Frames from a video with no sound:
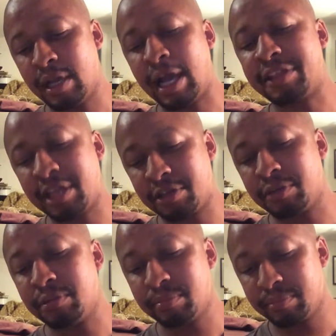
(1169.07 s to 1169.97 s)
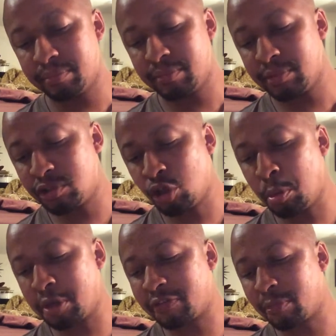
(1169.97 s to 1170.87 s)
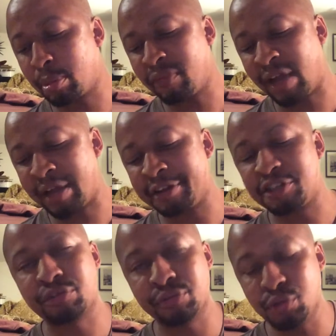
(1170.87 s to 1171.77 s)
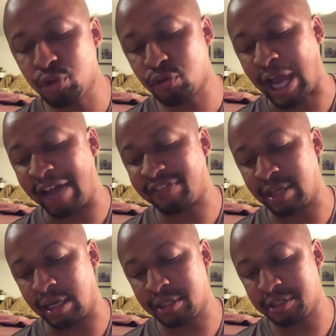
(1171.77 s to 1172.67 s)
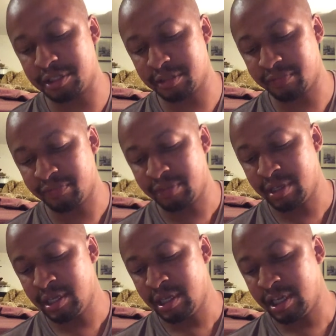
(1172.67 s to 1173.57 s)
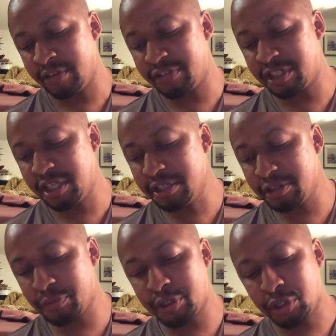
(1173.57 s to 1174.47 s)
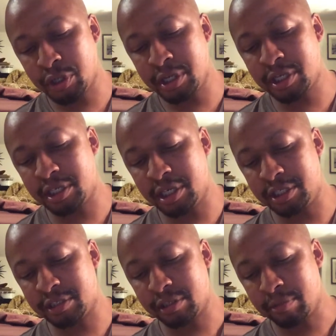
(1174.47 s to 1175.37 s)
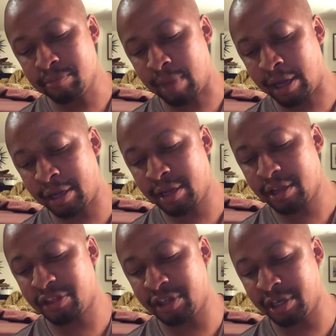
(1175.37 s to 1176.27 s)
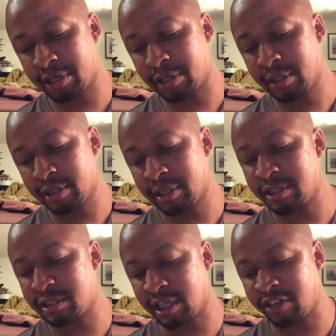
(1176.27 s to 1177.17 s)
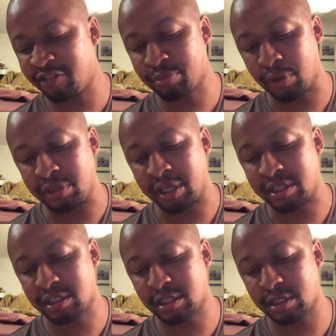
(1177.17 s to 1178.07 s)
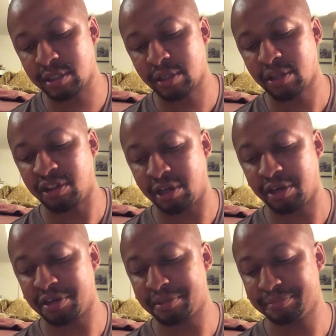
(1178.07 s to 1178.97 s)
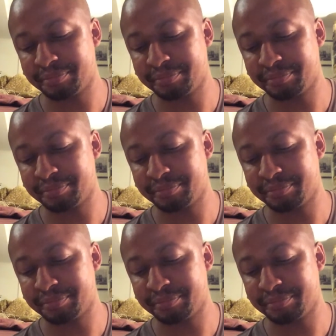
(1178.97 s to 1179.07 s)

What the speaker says: I thank you so much for providing true craft knowledge. If she isn't returning to teach my theater instead of protest theater.